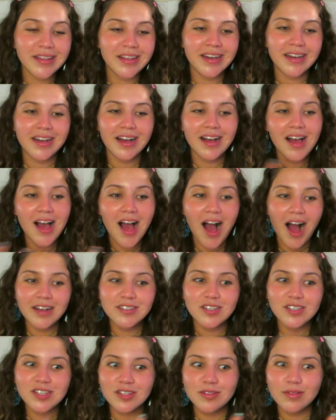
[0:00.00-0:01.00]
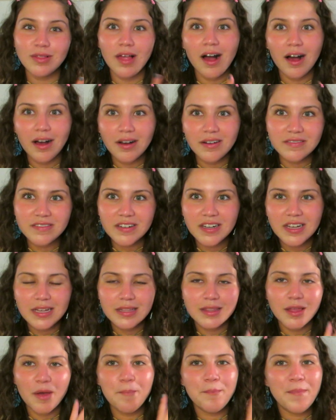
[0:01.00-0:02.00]
Like, I just love
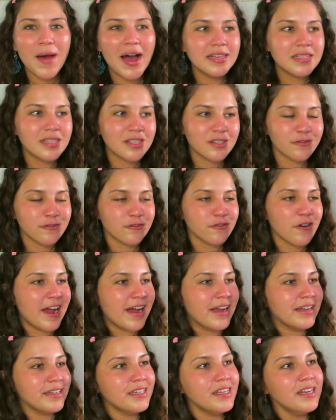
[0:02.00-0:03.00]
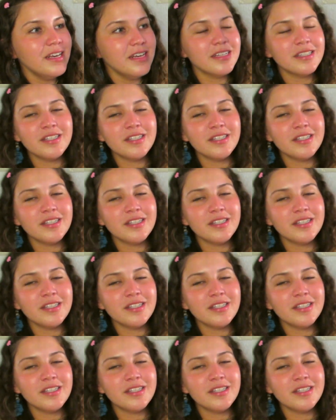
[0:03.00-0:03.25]
the best friend